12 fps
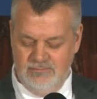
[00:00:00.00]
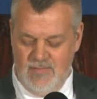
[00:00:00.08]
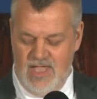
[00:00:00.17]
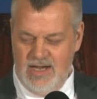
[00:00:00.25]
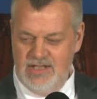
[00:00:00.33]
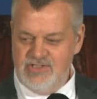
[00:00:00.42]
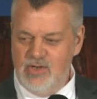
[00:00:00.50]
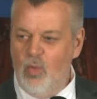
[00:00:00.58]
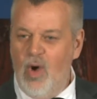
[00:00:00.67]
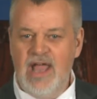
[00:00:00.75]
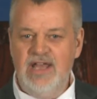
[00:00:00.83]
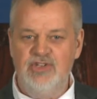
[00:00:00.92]
And I said,
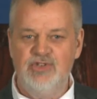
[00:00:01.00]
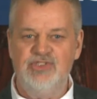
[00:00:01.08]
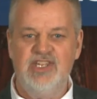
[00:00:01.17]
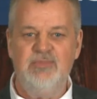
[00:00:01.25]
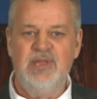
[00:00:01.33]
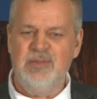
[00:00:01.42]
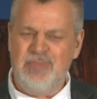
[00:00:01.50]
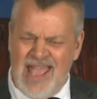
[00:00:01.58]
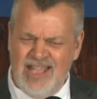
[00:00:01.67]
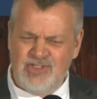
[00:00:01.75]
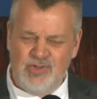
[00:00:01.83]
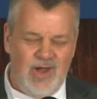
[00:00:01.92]
why did you send me a
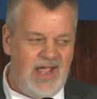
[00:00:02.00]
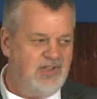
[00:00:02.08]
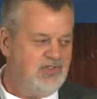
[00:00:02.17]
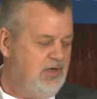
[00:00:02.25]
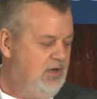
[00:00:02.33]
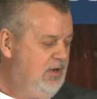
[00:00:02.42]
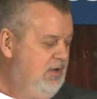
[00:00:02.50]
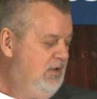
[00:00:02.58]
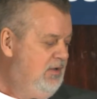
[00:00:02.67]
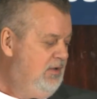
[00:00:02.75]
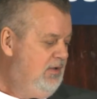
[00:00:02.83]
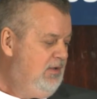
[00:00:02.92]
back scratcher?
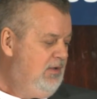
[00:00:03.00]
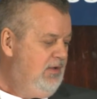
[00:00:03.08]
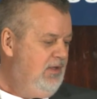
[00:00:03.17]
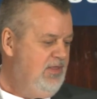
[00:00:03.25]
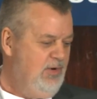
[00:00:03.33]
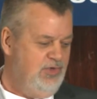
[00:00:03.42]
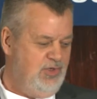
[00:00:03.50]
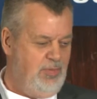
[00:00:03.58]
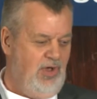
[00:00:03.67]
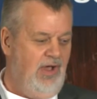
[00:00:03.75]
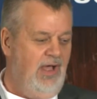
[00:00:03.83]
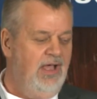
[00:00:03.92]
And there was a
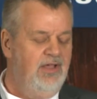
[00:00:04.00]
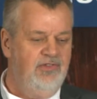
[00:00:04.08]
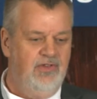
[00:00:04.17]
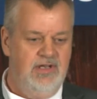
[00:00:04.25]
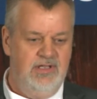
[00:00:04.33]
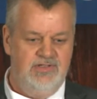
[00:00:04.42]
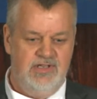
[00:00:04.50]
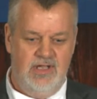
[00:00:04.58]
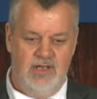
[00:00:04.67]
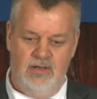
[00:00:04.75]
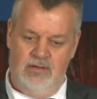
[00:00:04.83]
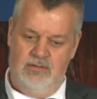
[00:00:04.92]
pause, and he
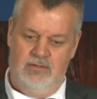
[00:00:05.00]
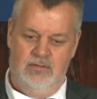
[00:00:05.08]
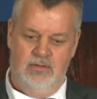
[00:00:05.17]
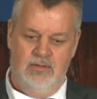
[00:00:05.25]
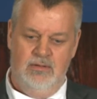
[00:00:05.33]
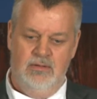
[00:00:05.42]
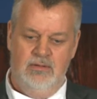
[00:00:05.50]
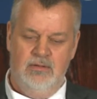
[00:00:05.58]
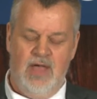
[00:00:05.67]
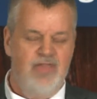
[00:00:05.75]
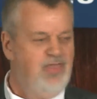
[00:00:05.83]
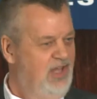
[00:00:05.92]
said,
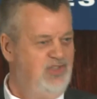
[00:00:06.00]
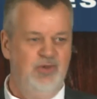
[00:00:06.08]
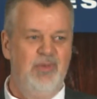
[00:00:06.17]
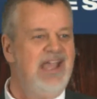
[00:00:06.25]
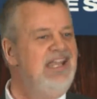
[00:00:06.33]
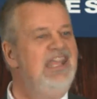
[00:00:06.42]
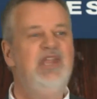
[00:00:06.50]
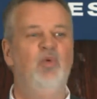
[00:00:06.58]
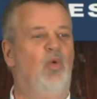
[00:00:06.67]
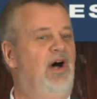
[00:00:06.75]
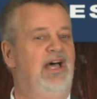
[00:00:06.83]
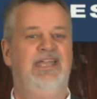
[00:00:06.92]
I thought you might need
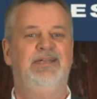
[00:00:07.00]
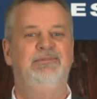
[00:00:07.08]
one.